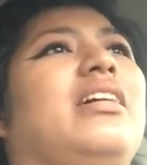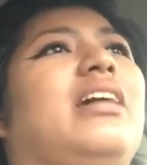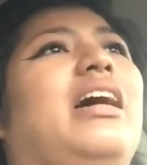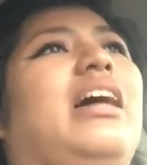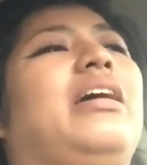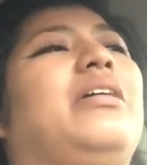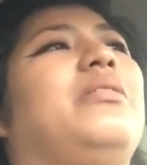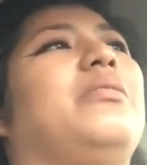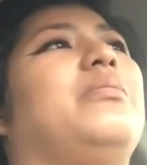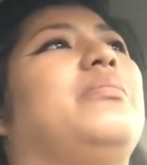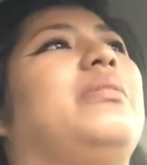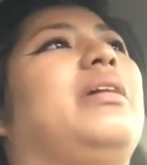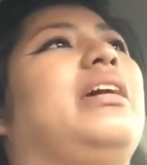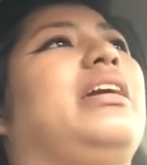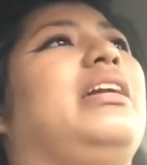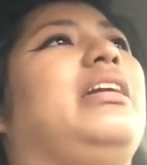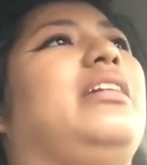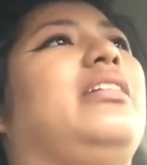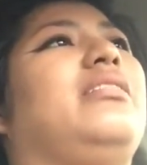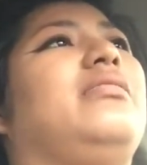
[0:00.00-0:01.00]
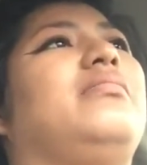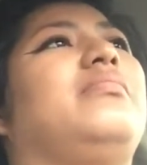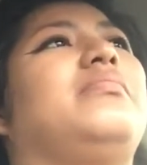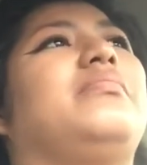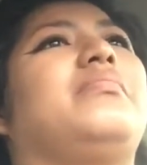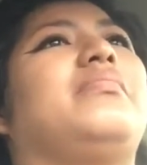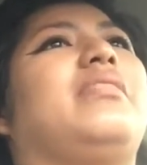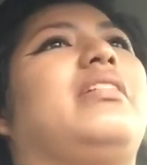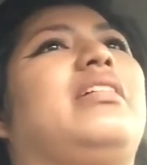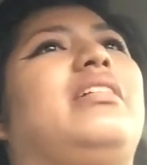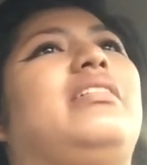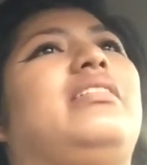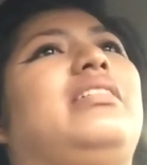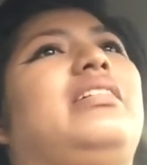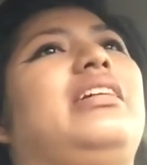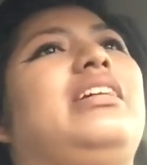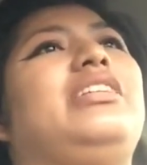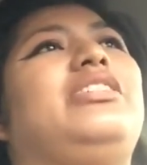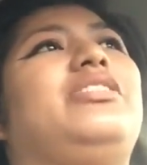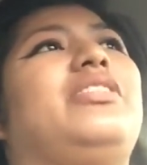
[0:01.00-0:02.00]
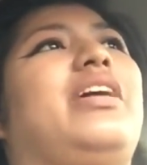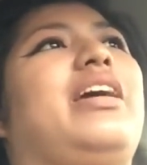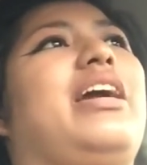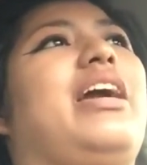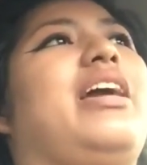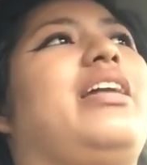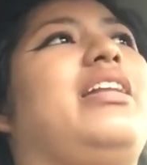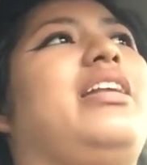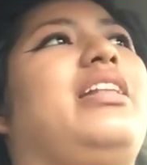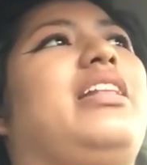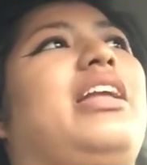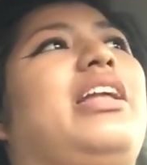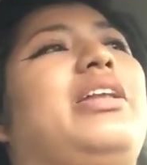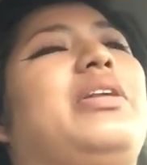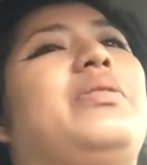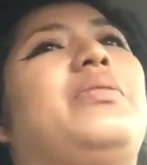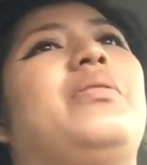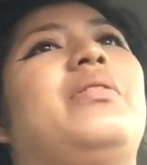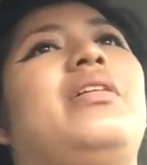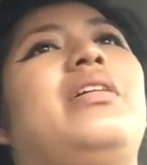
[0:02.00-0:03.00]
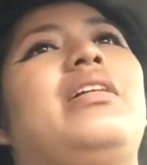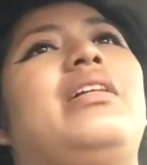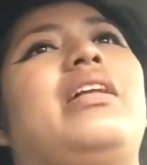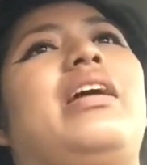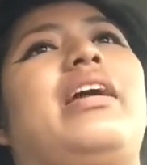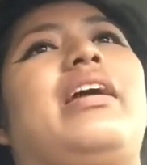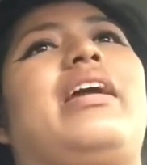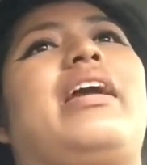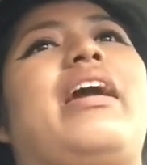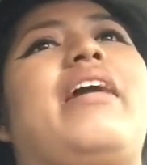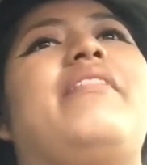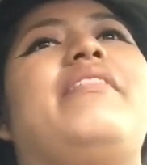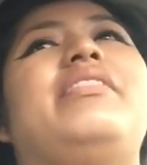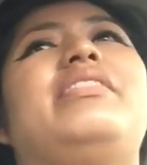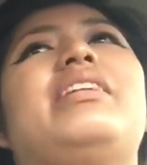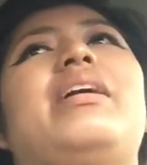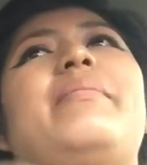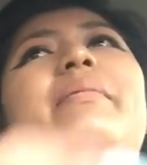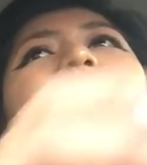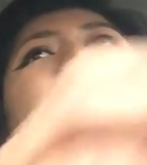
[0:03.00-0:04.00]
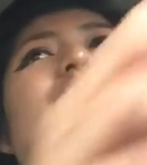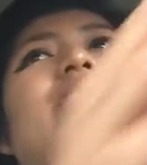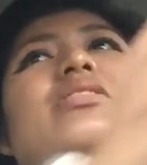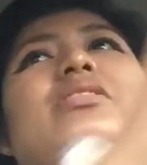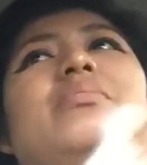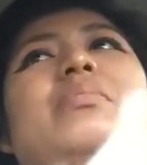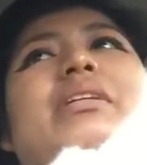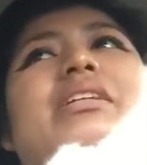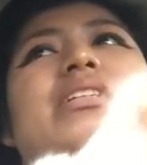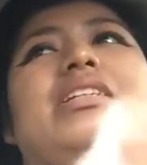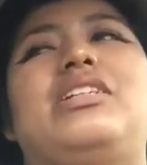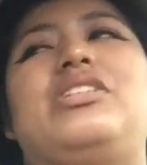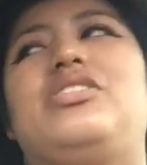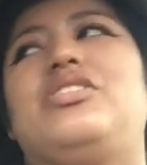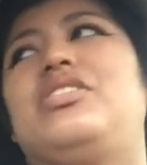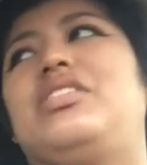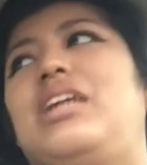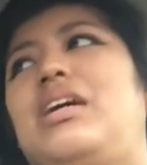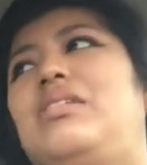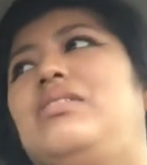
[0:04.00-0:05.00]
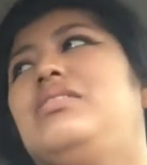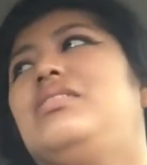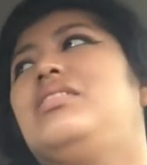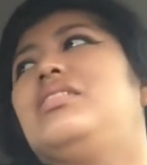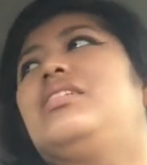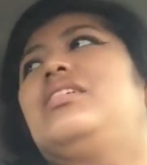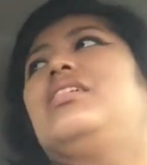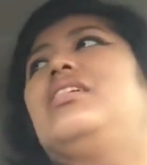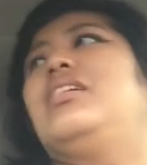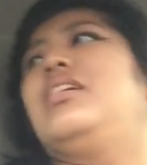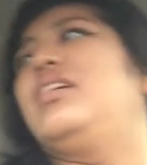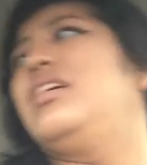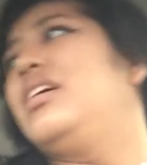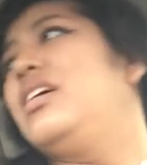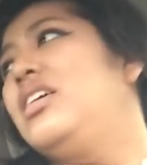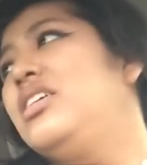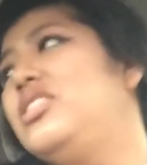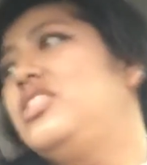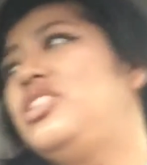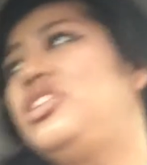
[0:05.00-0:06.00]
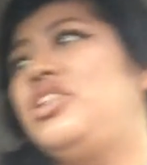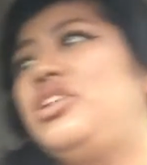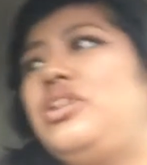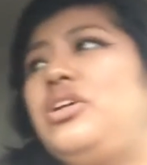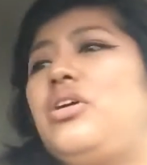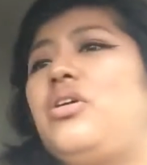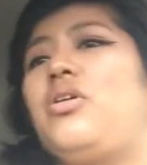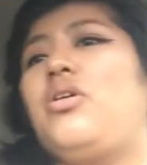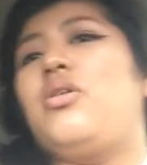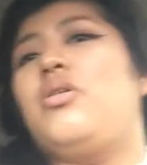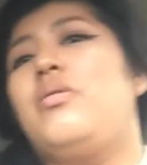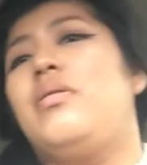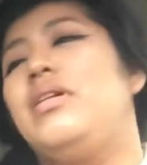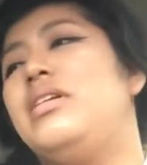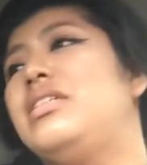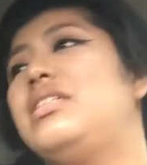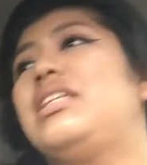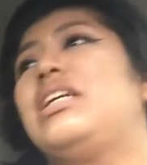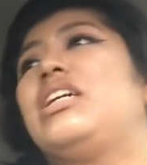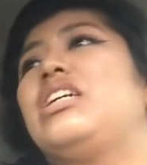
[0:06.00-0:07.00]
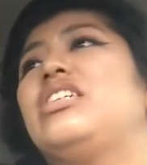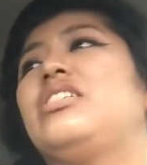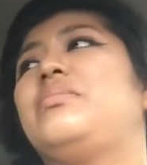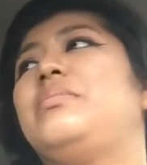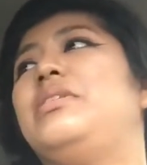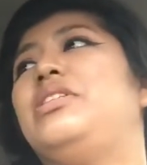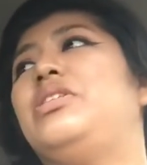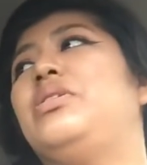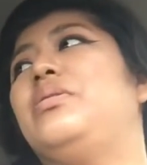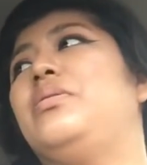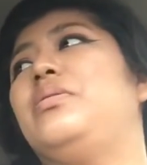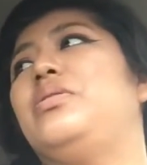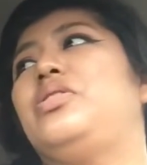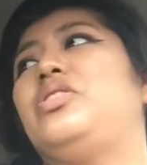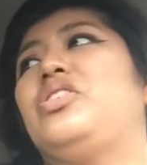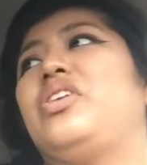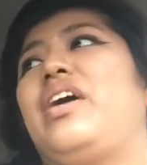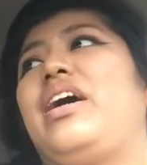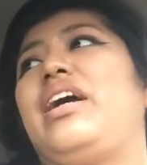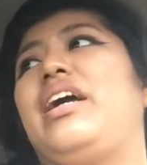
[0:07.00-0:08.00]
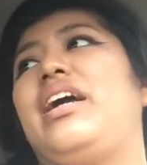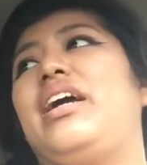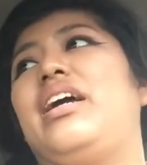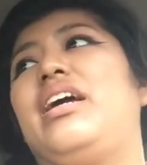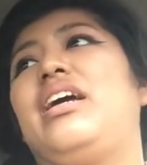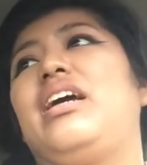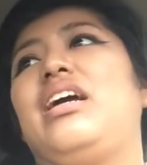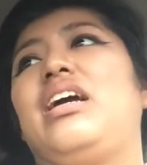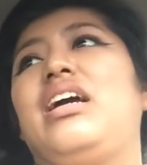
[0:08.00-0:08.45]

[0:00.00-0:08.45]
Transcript: I don't mind. I try anything new. Like, every time I go to my sister's house, she always tells me to try it.